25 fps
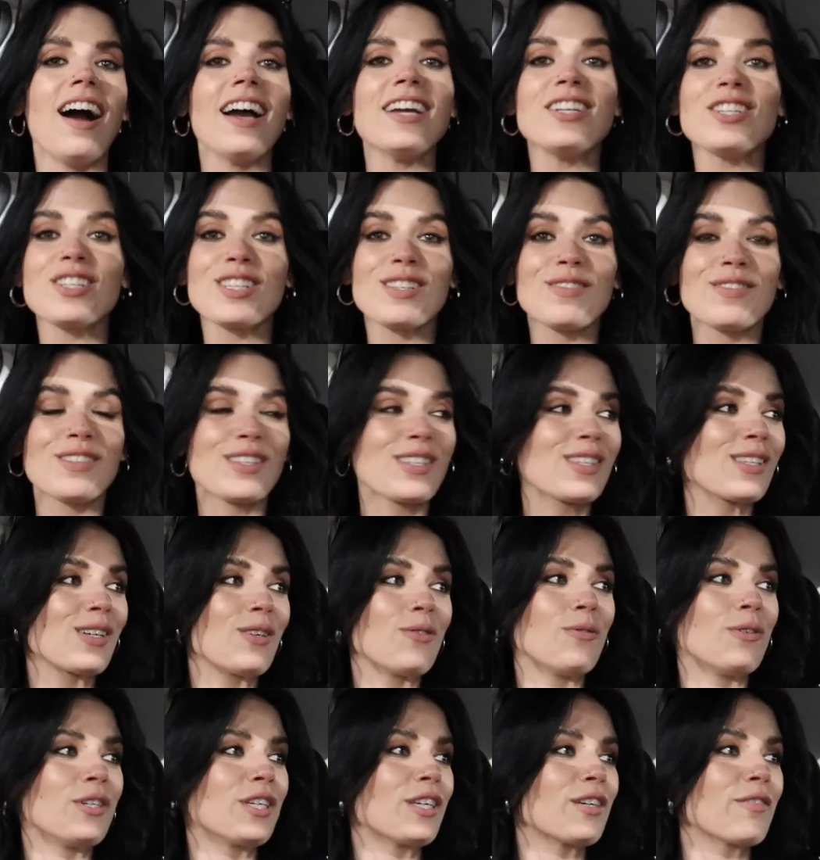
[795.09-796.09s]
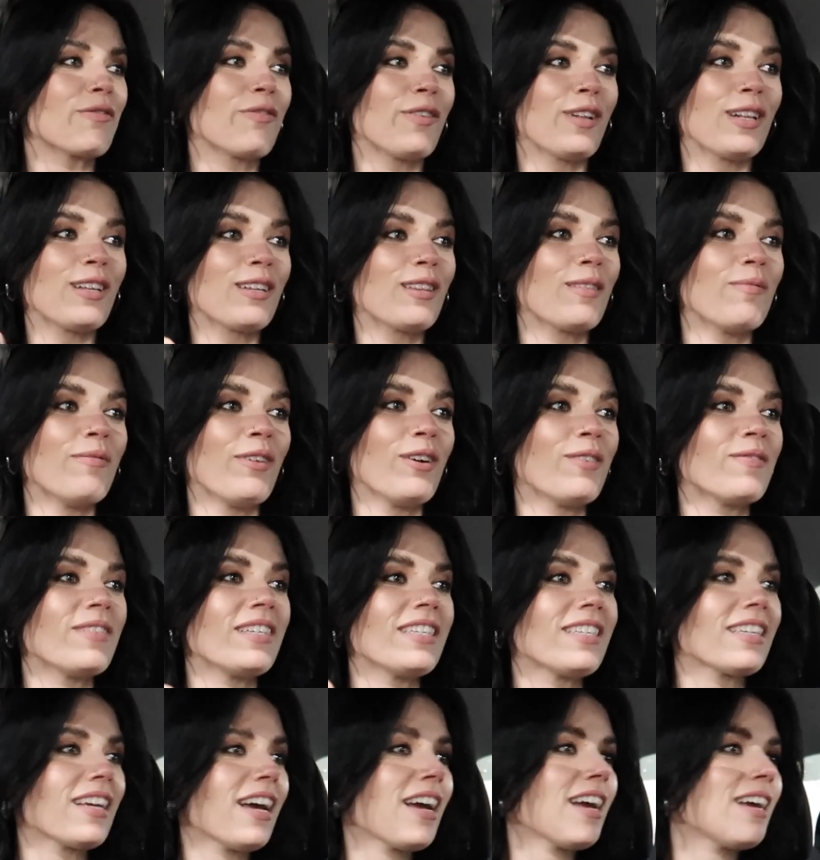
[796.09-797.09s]
just feel so wonderful at the
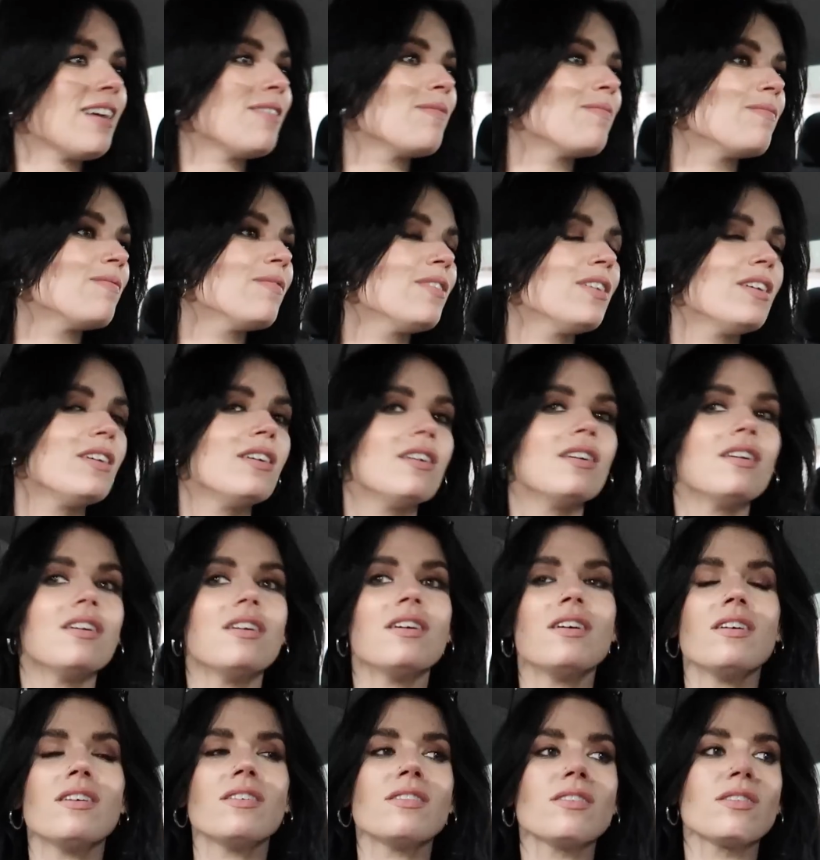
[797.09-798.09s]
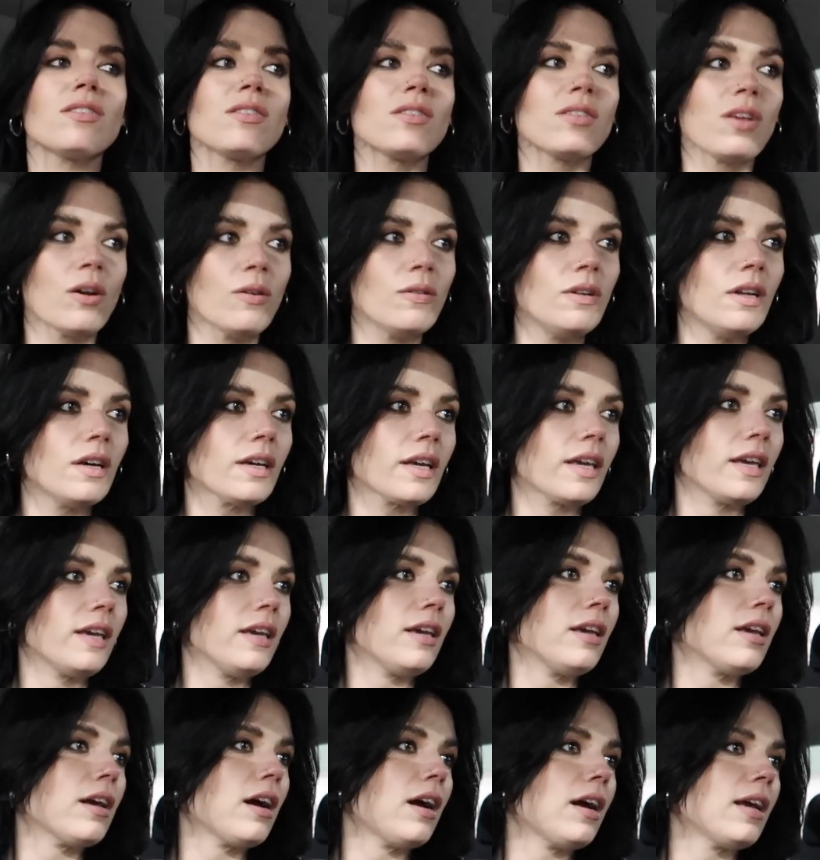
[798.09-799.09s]
moment. I am so
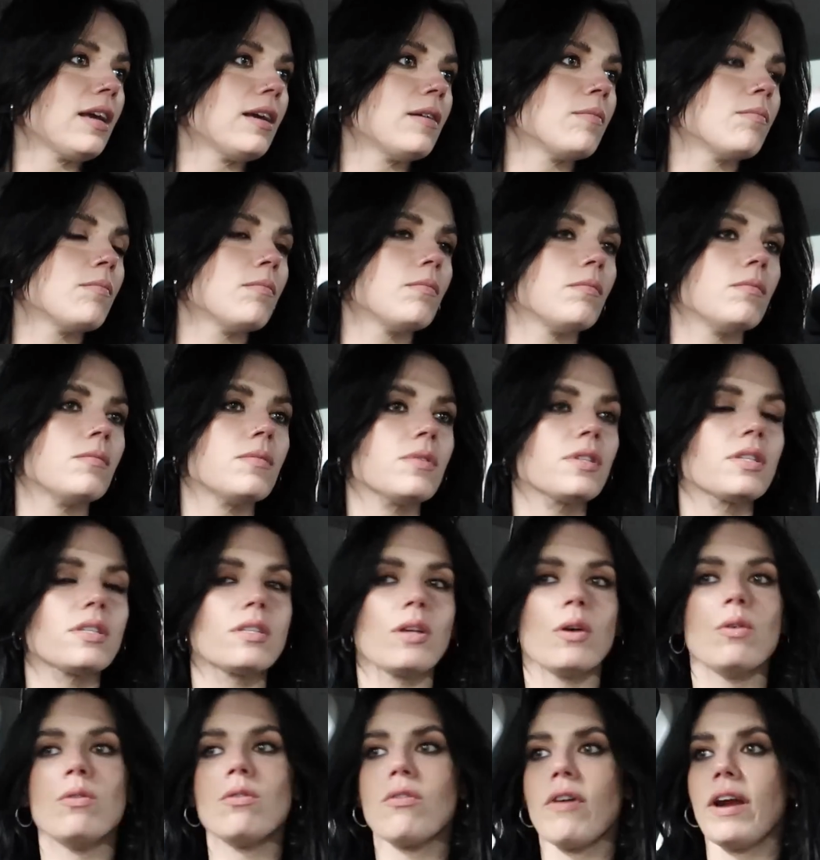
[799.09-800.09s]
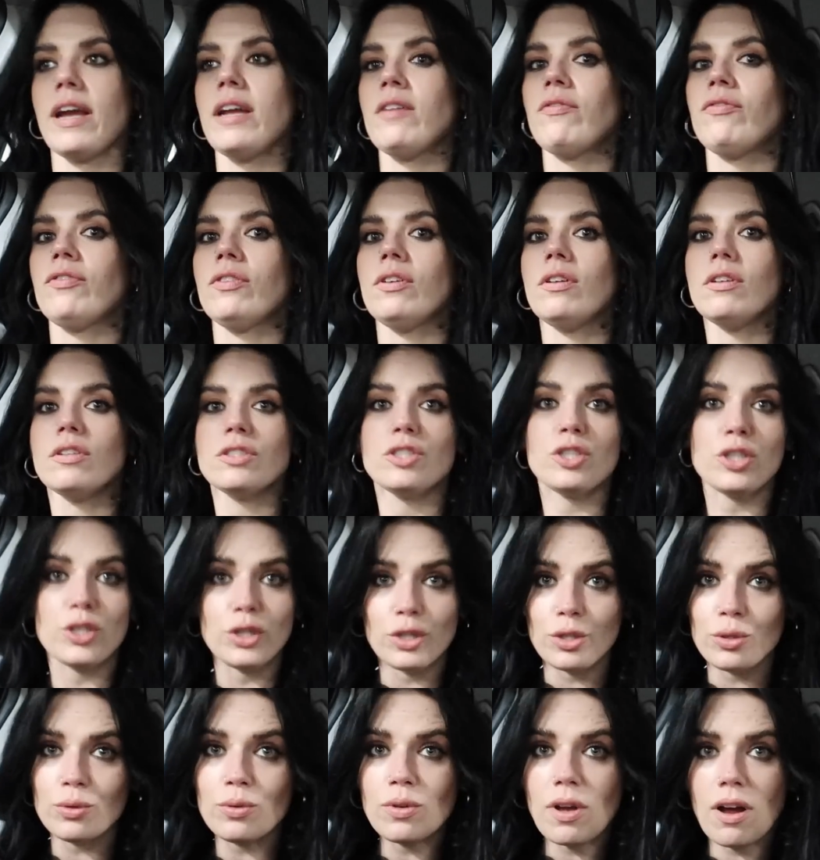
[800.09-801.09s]
lucky. I am so grateful to
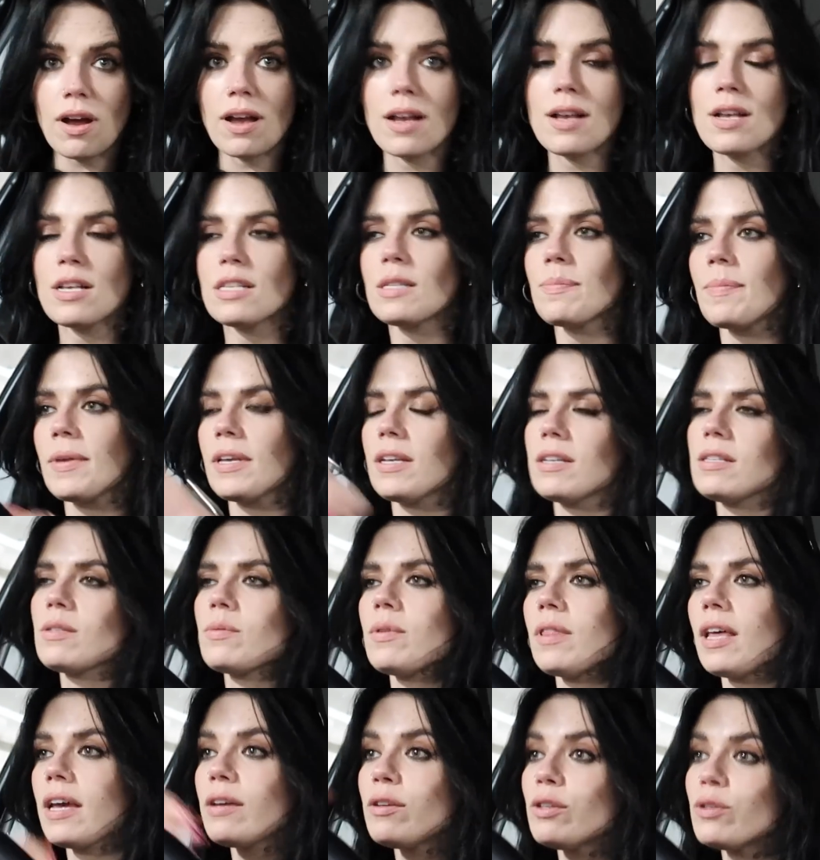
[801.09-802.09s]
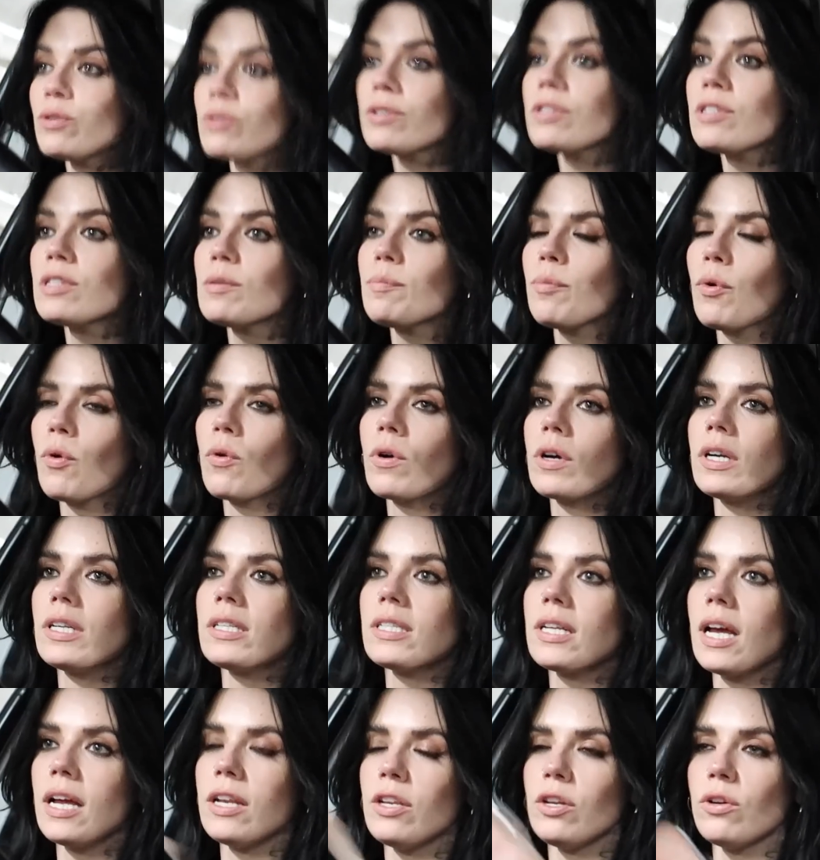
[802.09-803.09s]
you guys, because without your support
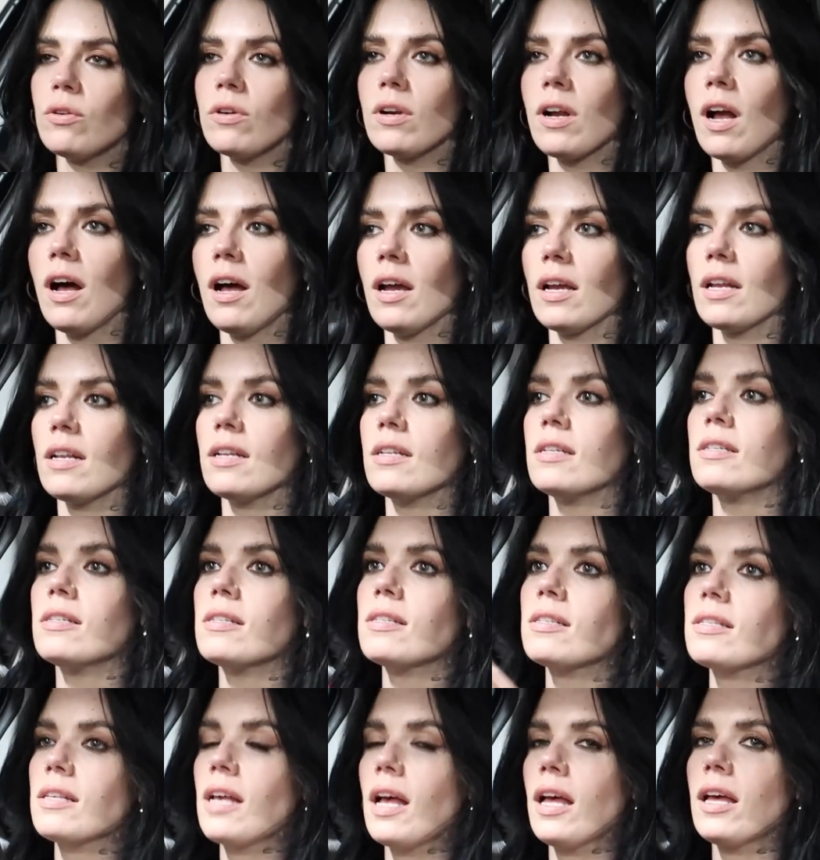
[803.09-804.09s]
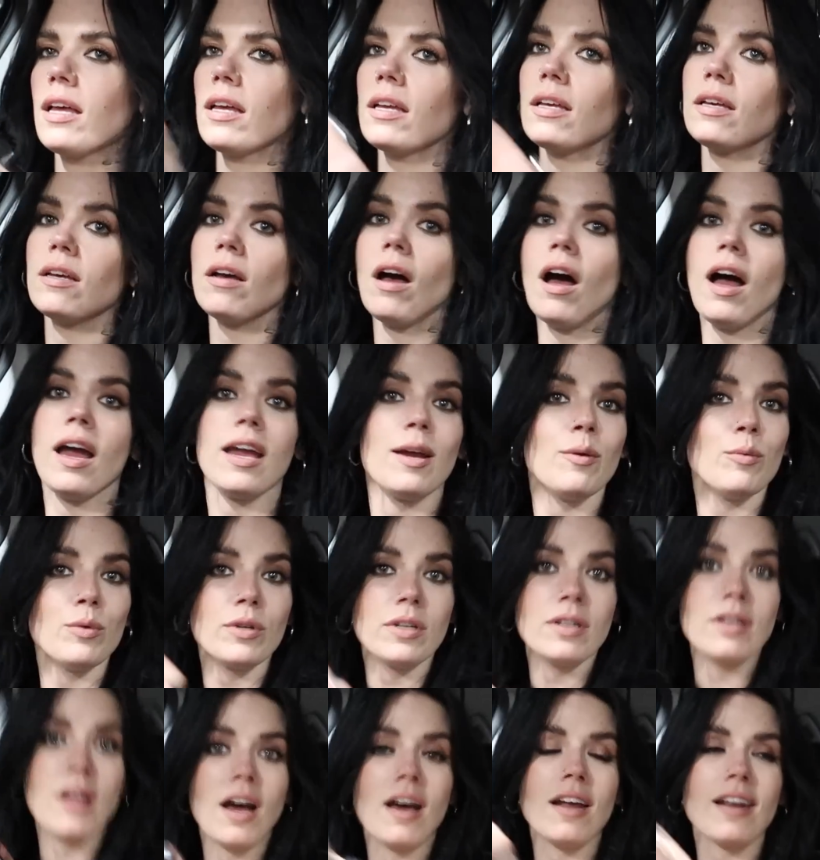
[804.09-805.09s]
and your kindness I would
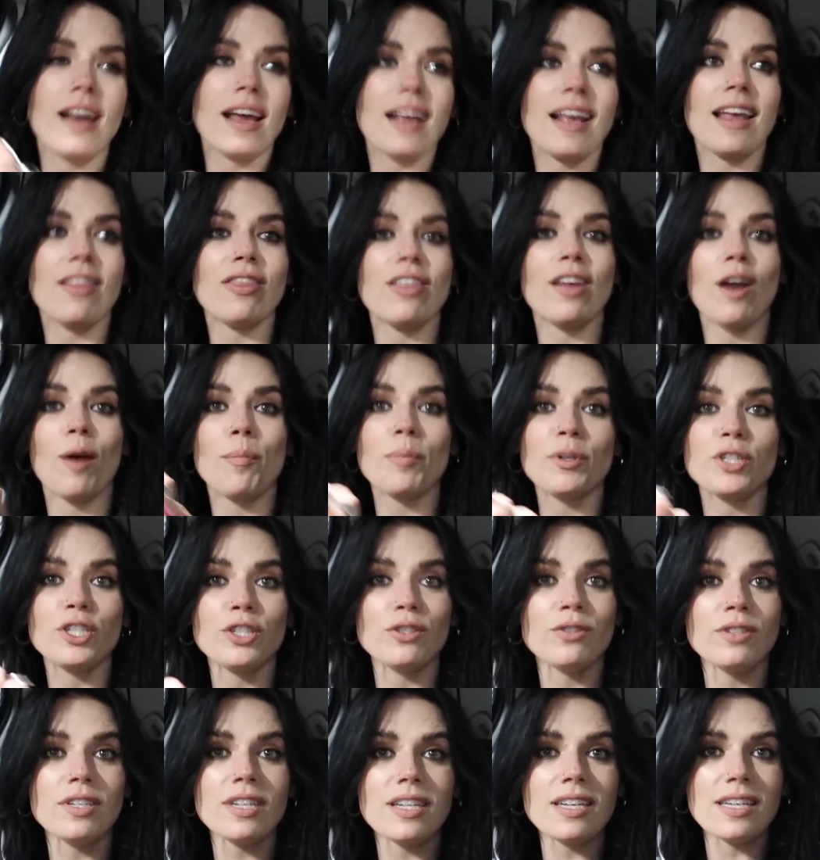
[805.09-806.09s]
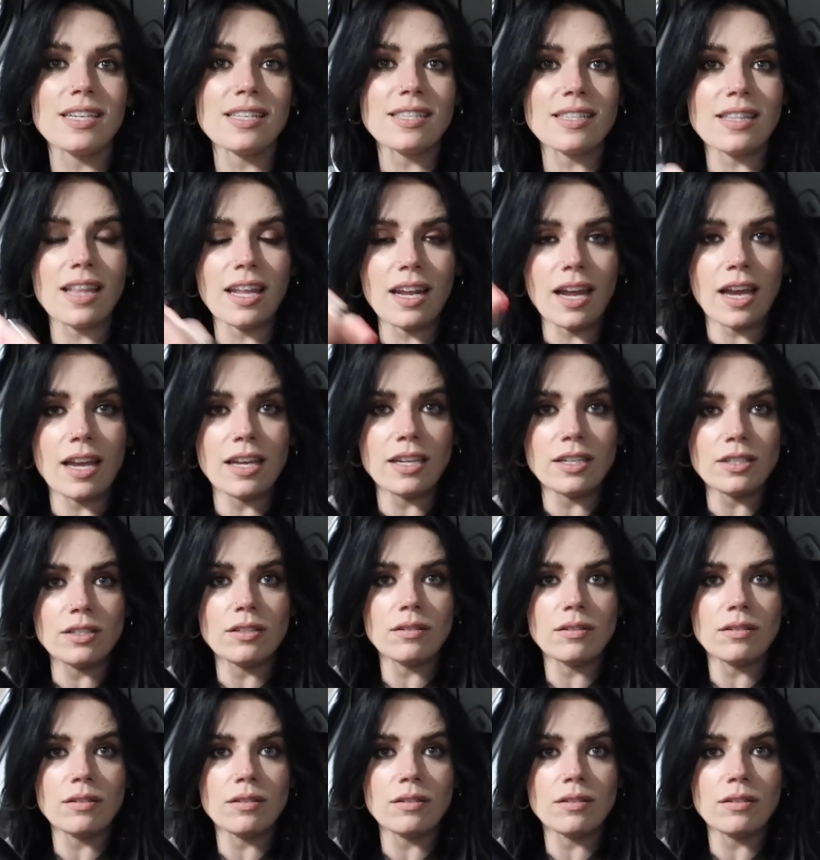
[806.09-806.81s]
not get the opportunities that I